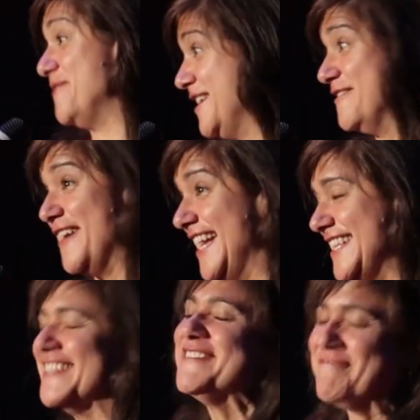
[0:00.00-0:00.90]
be, right?
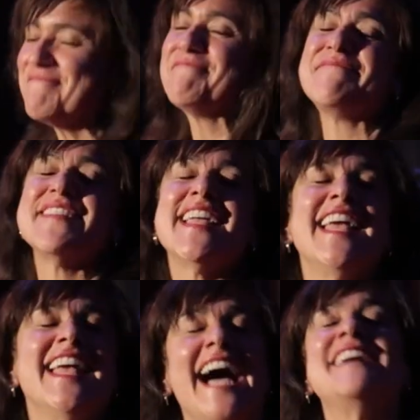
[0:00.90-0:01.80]

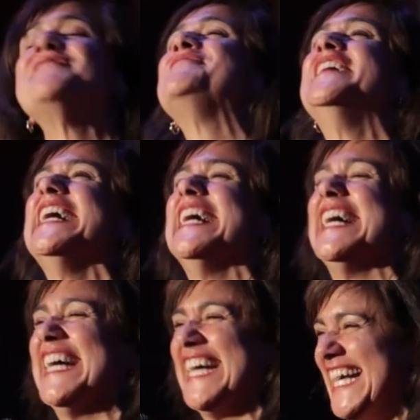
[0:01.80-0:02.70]

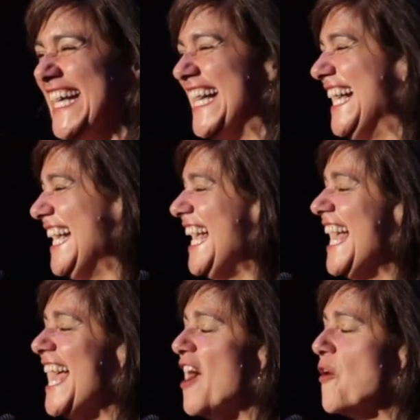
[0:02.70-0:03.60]
Yeah.
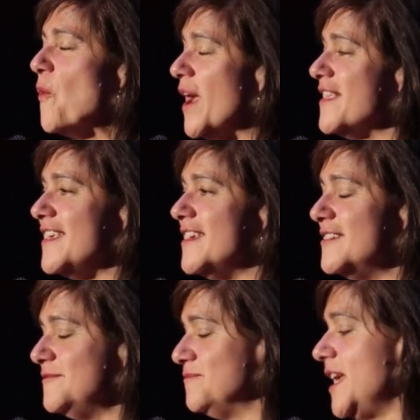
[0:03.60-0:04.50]
1
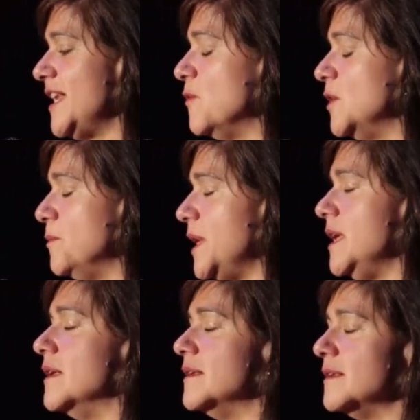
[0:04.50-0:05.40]
year, and I will
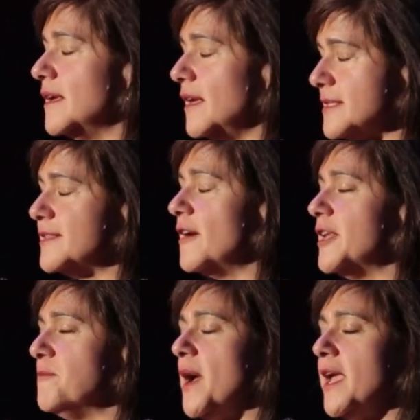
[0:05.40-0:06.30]
be
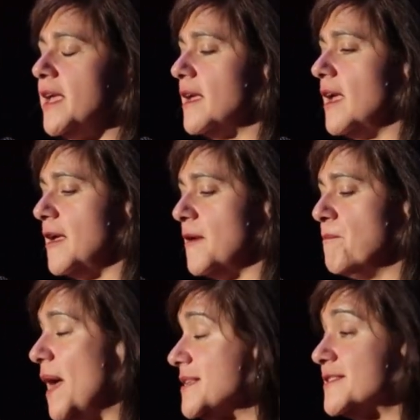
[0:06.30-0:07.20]
starting my
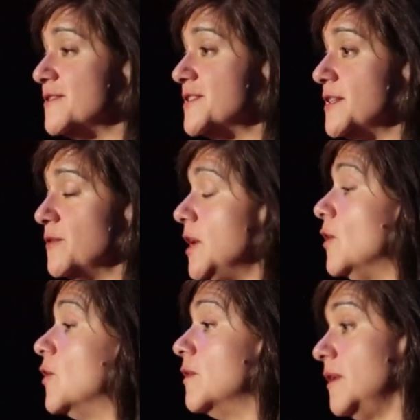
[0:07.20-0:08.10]
master's degree
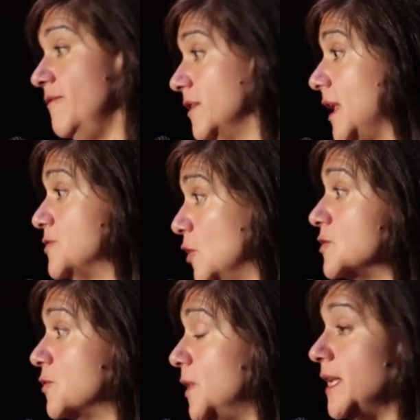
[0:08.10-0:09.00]
or even a
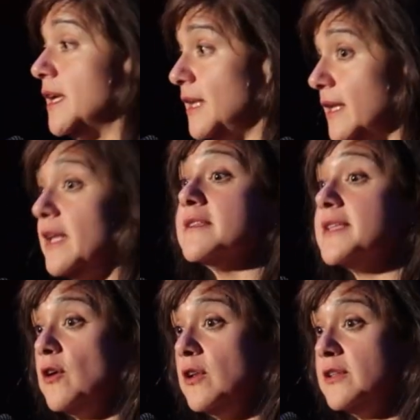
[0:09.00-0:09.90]
doctorate in clinical
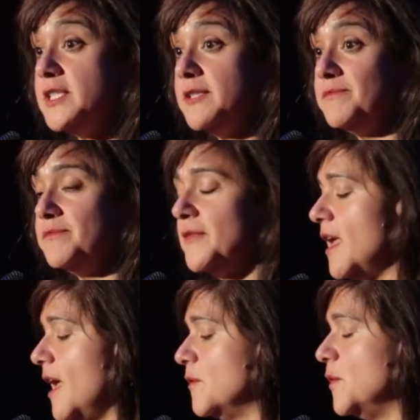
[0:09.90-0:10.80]
psychology.
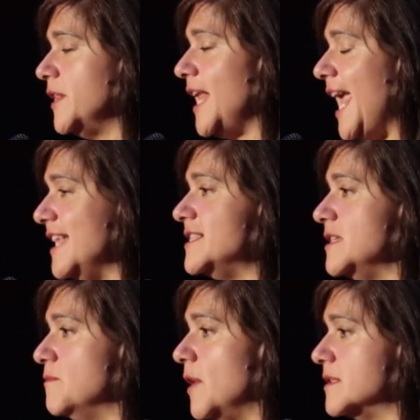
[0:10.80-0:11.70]
And within
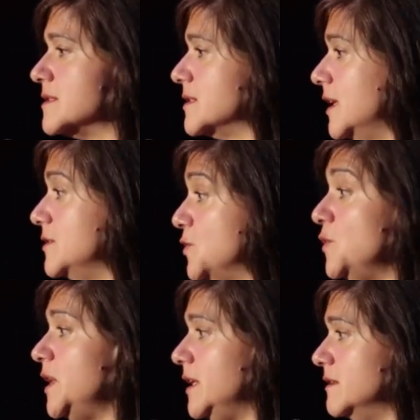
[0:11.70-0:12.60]
18 months and 2
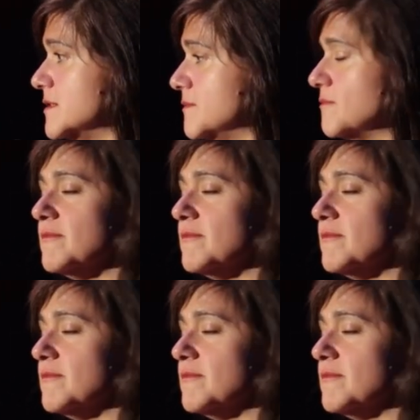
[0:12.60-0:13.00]
years,